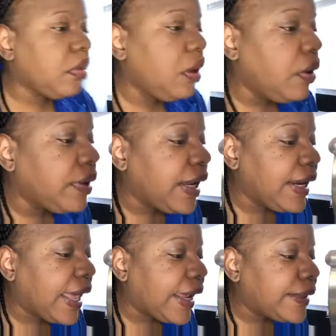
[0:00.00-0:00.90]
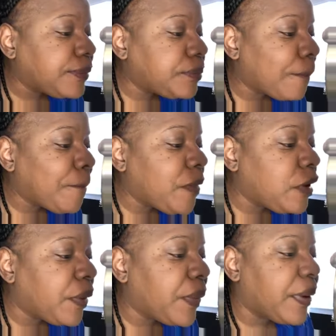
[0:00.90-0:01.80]
Okay, like, you
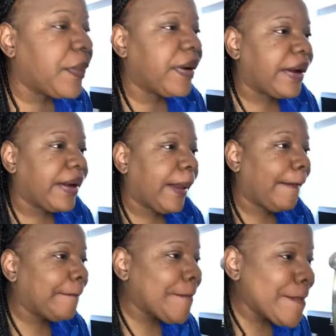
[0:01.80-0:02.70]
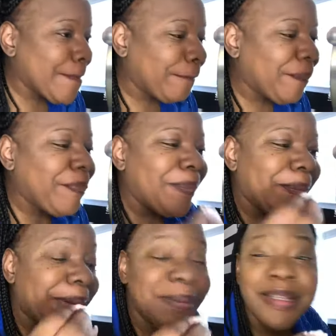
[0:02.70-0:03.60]
don't want to work, huh?
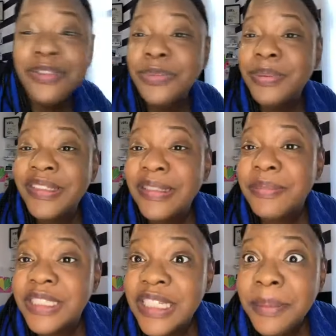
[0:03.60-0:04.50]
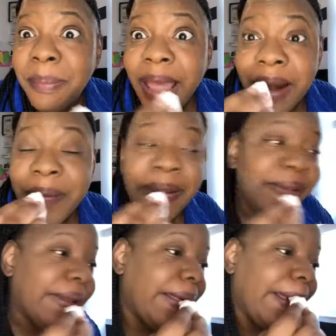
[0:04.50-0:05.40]
Maybe because you put some cheap batteries
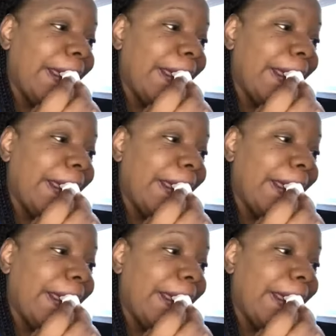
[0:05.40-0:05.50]
in it.